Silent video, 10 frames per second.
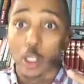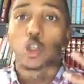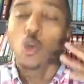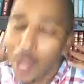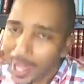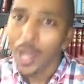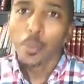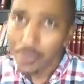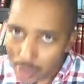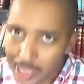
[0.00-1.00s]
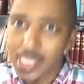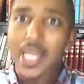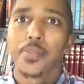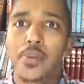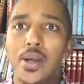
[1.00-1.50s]
You helped
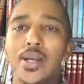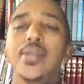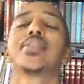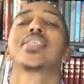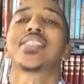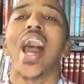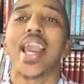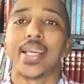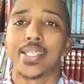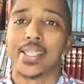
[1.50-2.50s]
shape society.